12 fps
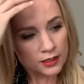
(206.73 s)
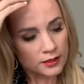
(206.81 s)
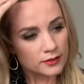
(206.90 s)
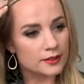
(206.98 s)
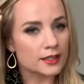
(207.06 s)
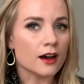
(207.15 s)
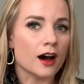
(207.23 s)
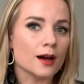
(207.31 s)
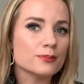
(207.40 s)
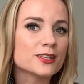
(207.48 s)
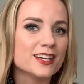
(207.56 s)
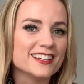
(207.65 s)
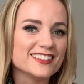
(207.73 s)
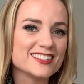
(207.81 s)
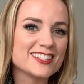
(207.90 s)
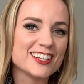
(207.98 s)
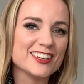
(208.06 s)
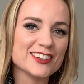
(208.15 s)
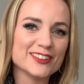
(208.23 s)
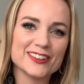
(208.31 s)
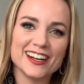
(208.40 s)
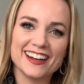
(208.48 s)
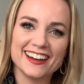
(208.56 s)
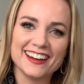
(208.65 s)
the option to
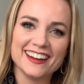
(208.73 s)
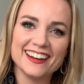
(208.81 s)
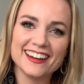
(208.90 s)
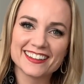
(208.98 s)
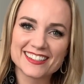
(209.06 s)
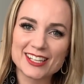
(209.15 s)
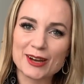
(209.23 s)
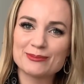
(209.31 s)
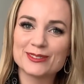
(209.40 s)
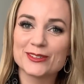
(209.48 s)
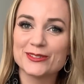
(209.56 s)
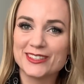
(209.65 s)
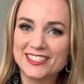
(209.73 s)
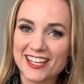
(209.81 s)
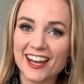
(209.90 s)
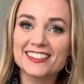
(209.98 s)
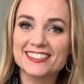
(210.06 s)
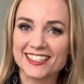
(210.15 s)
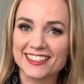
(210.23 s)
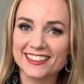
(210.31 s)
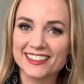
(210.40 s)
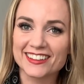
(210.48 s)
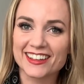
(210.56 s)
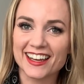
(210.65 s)
accept or reject it,
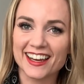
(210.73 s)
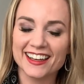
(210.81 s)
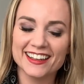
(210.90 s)
okay?